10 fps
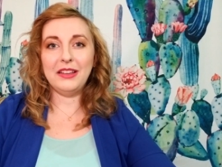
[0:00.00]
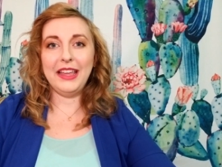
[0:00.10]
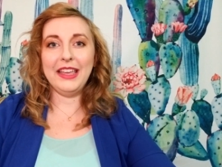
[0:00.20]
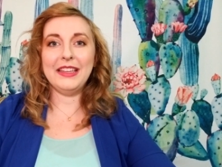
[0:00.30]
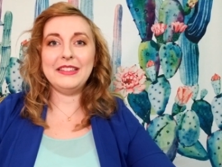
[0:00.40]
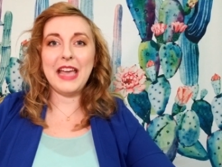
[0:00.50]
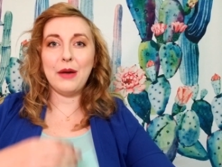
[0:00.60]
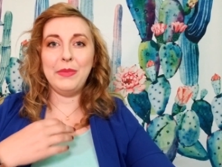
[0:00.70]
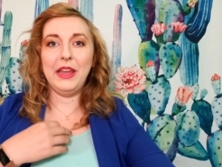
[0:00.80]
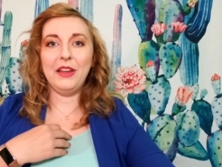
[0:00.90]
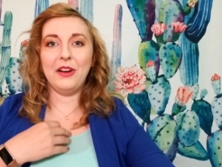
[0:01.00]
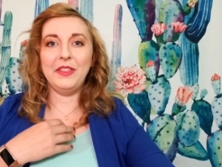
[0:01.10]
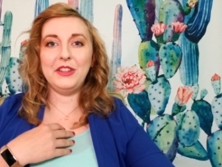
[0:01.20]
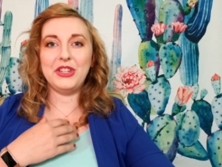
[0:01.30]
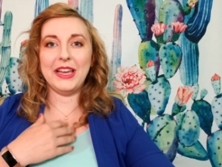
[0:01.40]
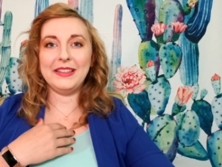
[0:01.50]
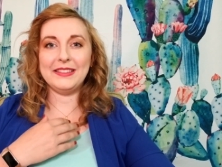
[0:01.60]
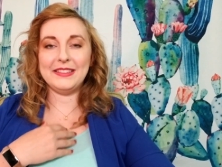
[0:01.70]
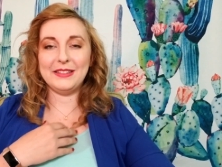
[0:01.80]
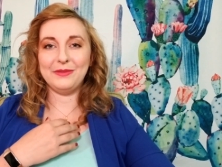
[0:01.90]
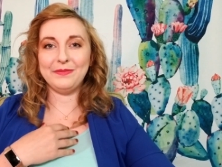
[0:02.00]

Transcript: and tapping on the chest.